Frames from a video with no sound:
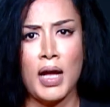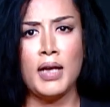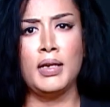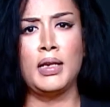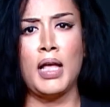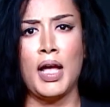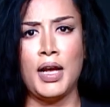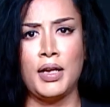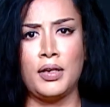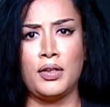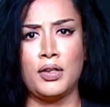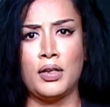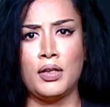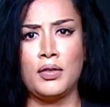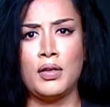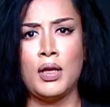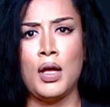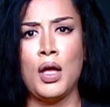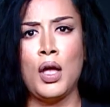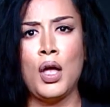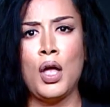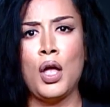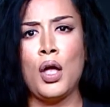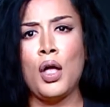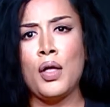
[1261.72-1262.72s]
highlighted
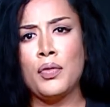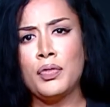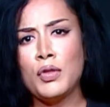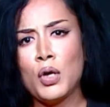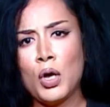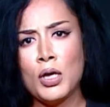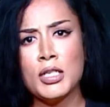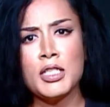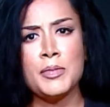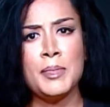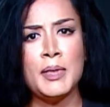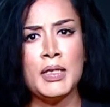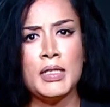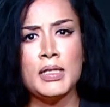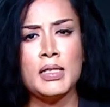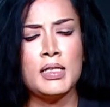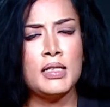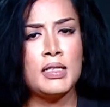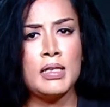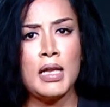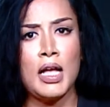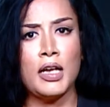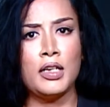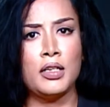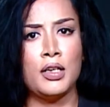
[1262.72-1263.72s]
the
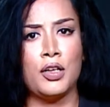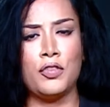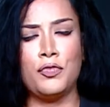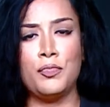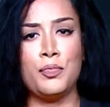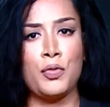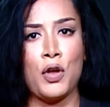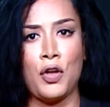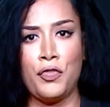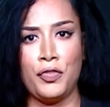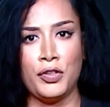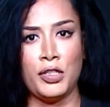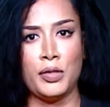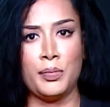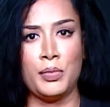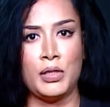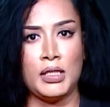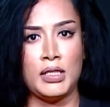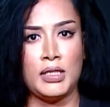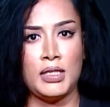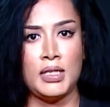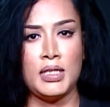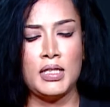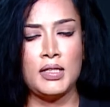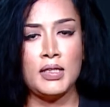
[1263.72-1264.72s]
hospital's lack of
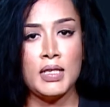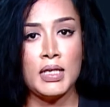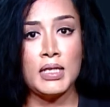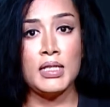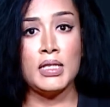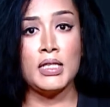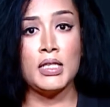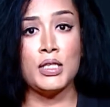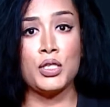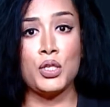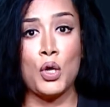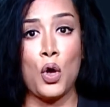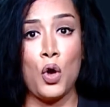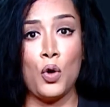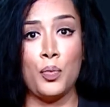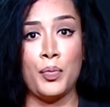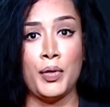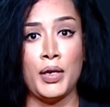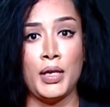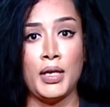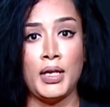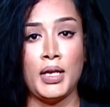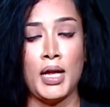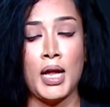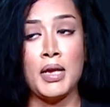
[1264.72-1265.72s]
profitability since its
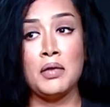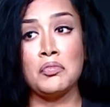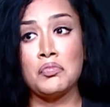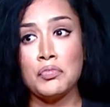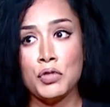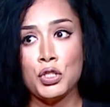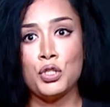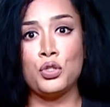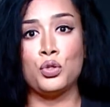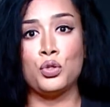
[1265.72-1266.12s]
opening in